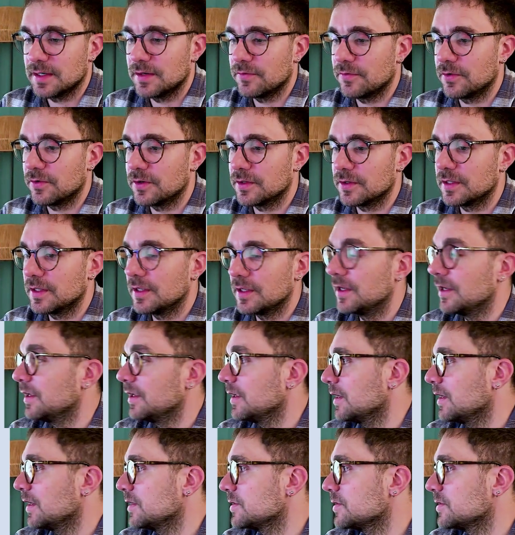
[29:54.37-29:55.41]
for the
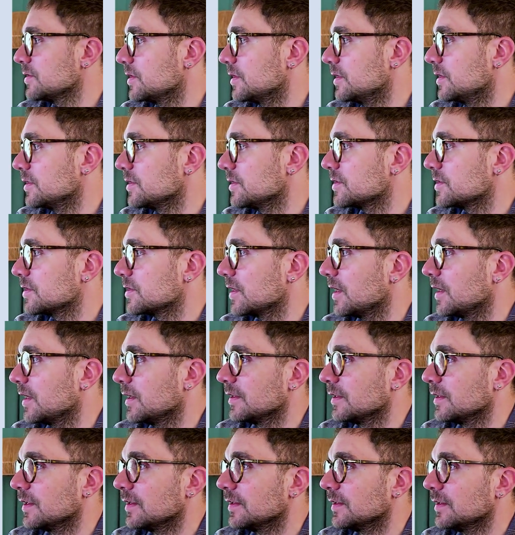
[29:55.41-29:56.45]
AI search
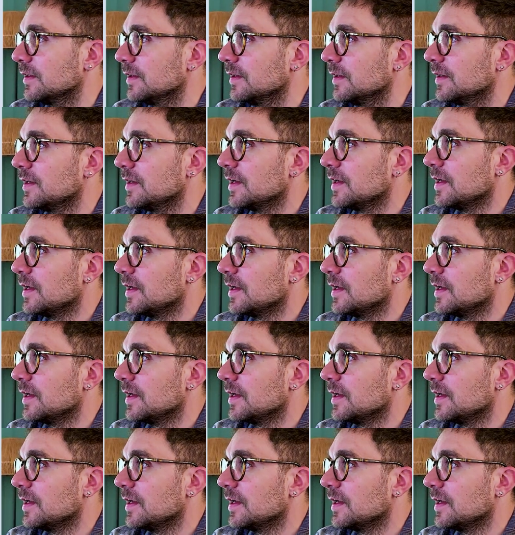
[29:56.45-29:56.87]
any data.